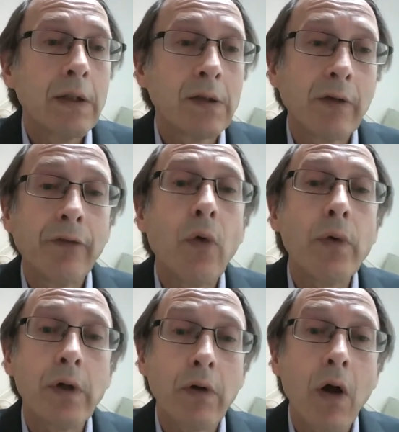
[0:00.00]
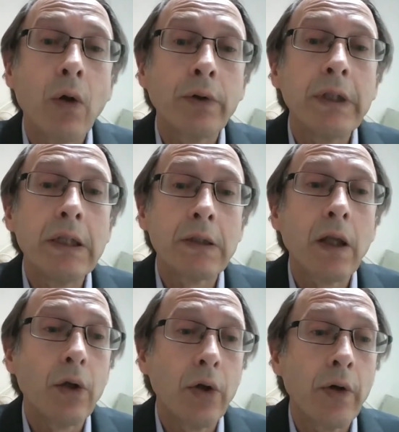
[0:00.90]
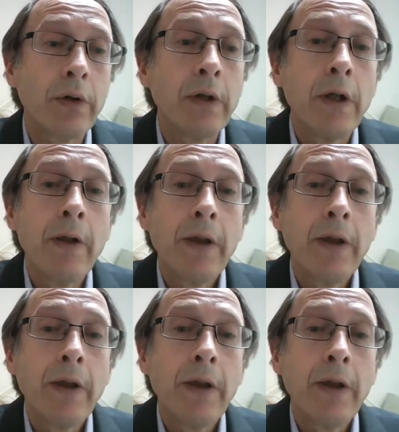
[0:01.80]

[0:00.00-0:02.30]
does a 4-year-old need to learn